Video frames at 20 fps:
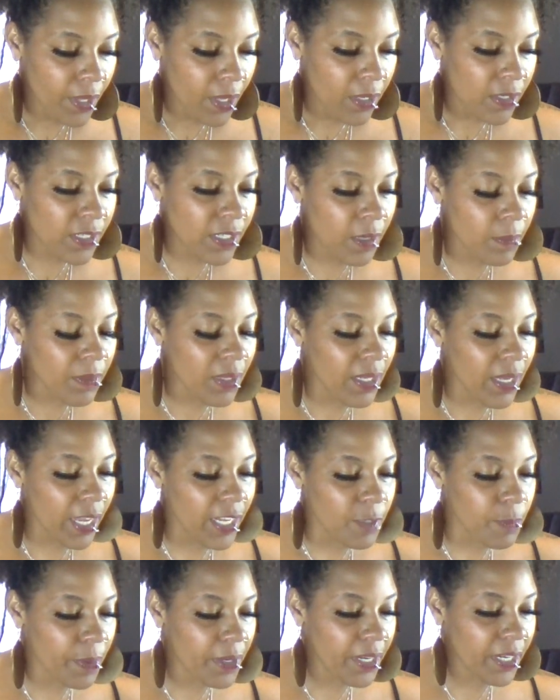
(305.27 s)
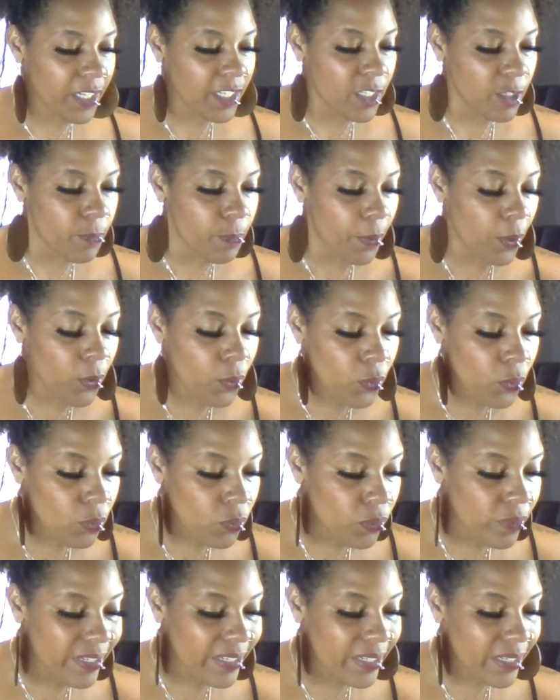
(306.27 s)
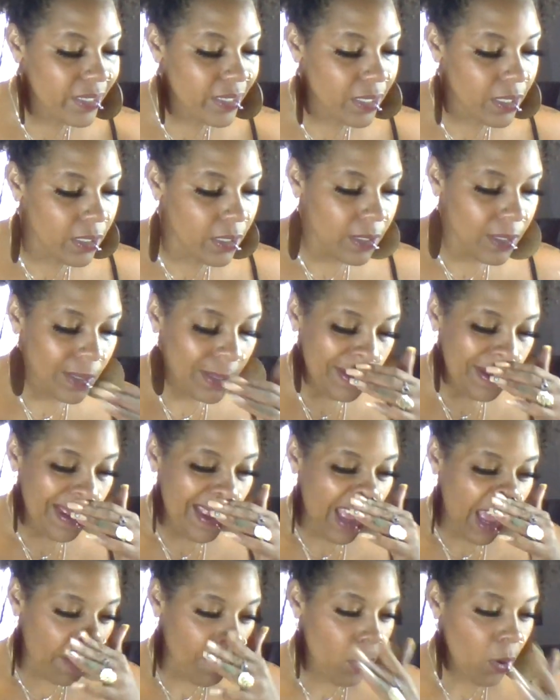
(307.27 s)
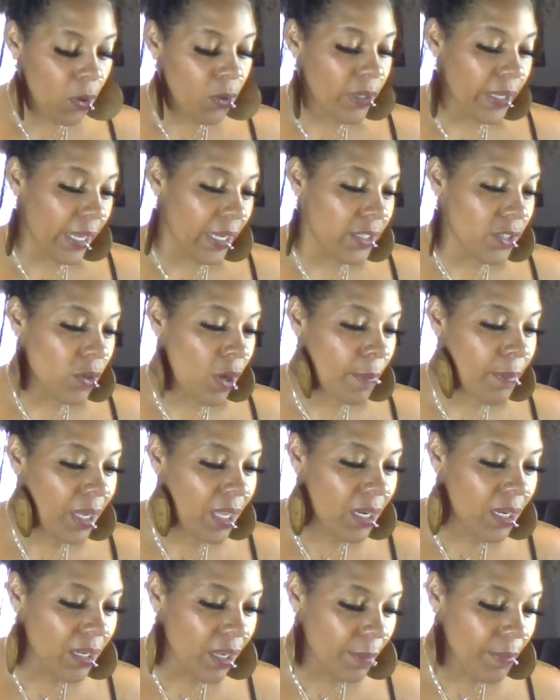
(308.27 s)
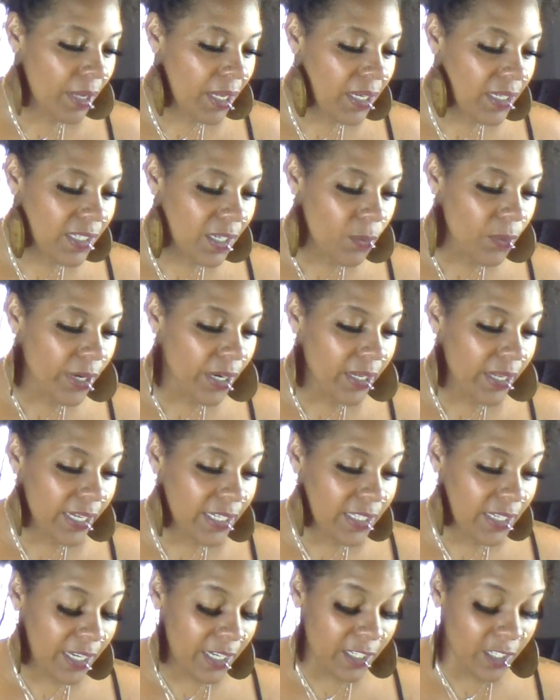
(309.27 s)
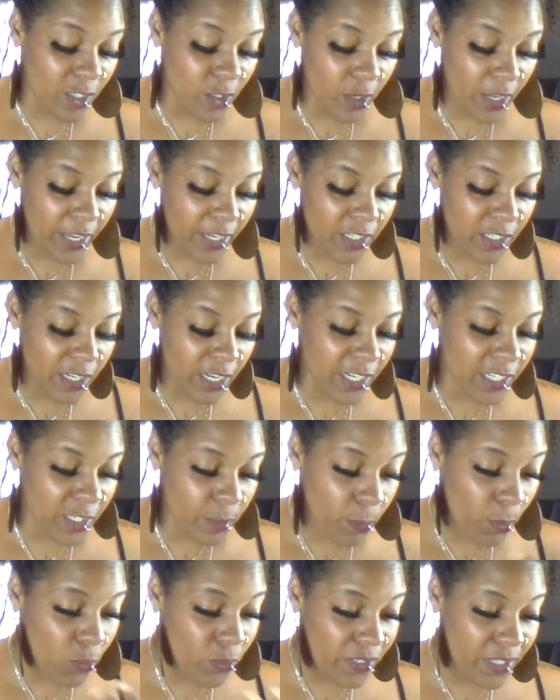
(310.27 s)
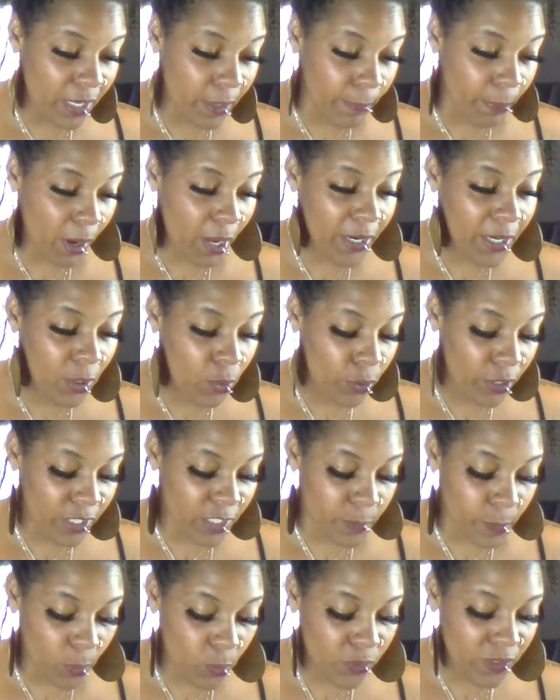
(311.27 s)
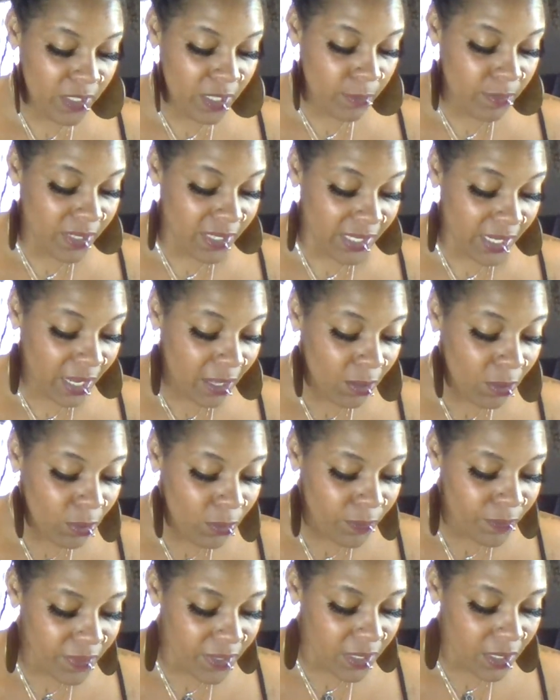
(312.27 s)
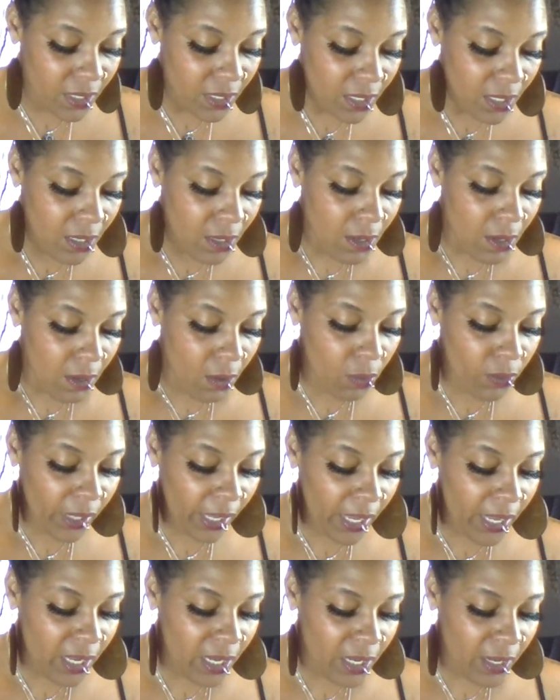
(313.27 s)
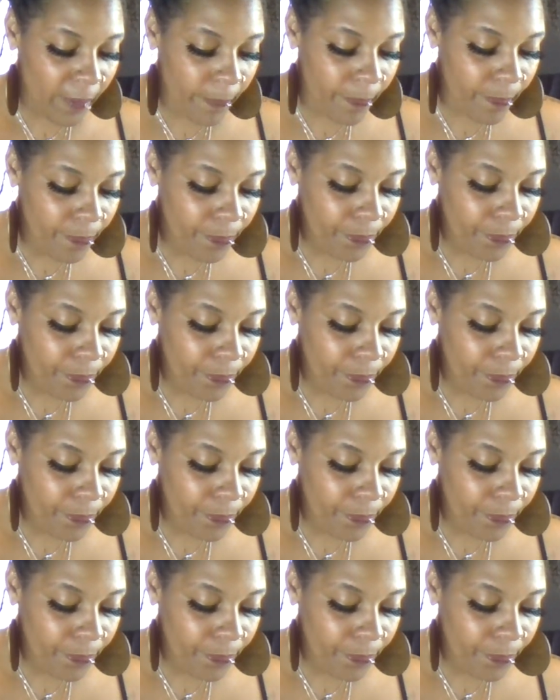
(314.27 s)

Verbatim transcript: something has been exposed i'm okay so i'm getting i'm getting someone here likes to ex ex expose their body or expose themselves okay